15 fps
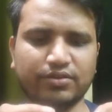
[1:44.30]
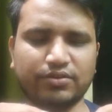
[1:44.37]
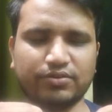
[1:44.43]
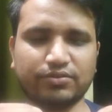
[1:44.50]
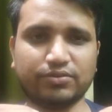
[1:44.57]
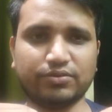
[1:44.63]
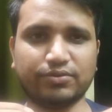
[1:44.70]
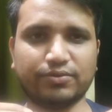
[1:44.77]

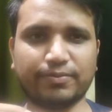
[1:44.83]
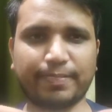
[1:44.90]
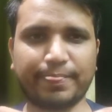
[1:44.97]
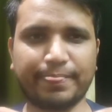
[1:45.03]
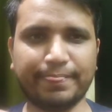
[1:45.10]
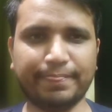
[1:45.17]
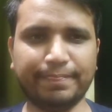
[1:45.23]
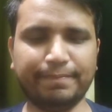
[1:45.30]
so
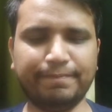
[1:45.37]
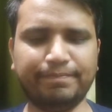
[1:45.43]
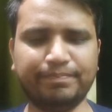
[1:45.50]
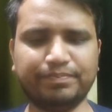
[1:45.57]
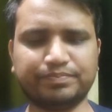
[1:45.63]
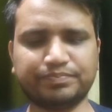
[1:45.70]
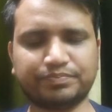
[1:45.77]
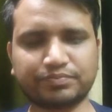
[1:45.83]

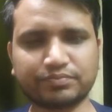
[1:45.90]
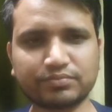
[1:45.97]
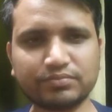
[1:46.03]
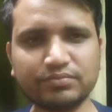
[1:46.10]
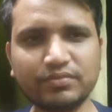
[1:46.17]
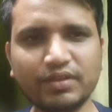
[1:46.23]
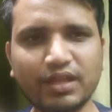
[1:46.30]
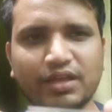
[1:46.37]

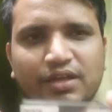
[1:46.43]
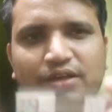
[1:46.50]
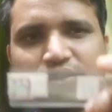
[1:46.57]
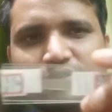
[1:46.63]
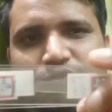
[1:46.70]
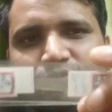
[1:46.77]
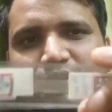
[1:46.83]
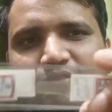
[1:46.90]

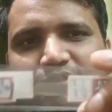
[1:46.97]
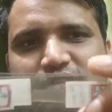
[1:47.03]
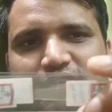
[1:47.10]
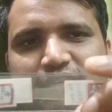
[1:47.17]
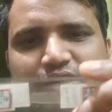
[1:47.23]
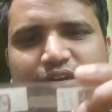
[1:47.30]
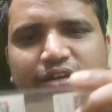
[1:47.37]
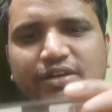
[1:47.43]
so when we see
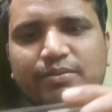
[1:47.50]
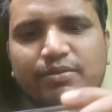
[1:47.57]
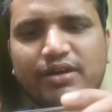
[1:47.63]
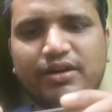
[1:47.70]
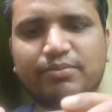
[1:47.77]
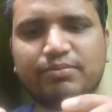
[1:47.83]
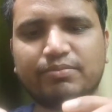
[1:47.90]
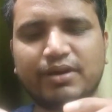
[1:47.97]
it under a
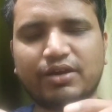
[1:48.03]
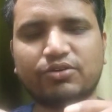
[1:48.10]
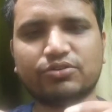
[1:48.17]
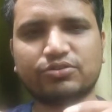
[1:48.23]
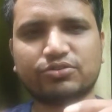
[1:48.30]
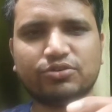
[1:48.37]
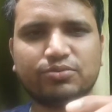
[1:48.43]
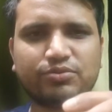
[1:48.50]

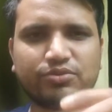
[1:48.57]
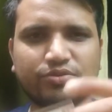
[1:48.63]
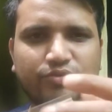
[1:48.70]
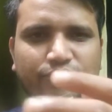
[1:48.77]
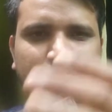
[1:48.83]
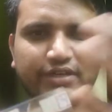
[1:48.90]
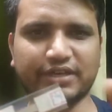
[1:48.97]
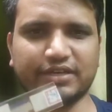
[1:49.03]
microscope, so
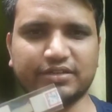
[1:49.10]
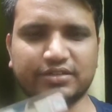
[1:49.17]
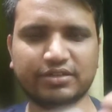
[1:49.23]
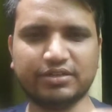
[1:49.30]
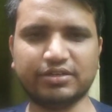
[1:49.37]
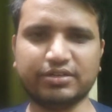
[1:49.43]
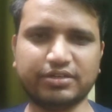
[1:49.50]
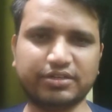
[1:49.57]
we get
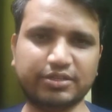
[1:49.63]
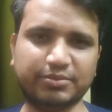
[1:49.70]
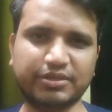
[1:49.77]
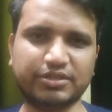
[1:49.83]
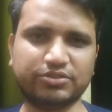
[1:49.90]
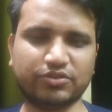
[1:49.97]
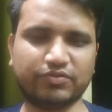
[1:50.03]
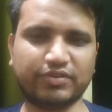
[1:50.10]
the
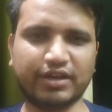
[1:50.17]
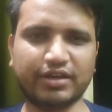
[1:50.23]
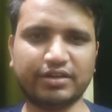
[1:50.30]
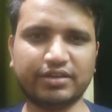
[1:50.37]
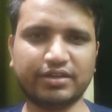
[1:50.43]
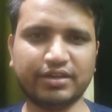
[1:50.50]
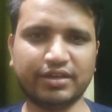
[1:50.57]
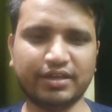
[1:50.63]
image of that.
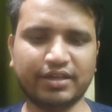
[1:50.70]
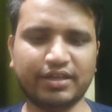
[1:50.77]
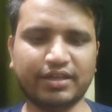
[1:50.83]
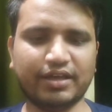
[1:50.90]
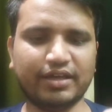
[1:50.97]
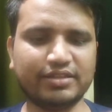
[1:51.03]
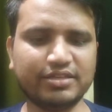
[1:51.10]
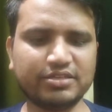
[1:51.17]

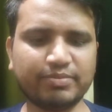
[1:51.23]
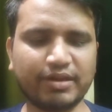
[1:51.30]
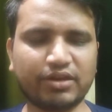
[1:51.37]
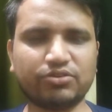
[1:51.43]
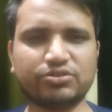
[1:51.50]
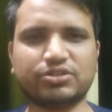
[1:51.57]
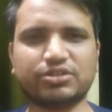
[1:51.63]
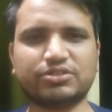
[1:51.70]
And this
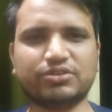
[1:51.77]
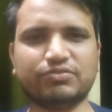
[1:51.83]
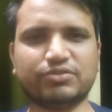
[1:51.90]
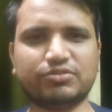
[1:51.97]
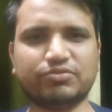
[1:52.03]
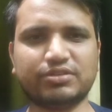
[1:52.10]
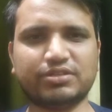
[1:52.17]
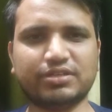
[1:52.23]
microstructure
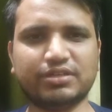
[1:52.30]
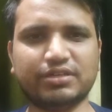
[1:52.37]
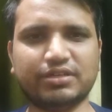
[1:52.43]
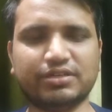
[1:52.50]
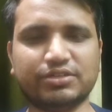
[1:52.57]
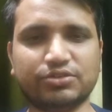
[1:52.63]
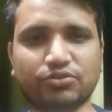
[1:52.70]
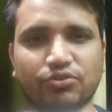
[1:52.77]
which we see
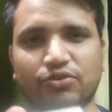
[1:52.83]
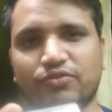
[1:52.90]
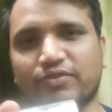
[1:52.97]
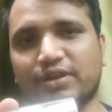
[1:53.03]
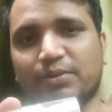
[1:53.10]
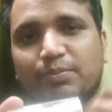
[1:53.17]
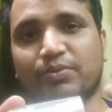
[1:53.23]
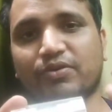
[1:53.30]
is not
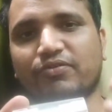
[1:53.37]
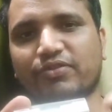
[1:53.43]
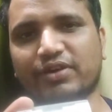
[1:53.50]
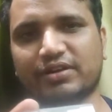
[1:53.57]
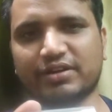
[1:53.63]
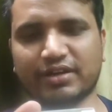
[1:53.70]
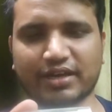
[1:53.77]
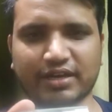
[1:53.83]
very
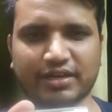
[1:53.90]
perfect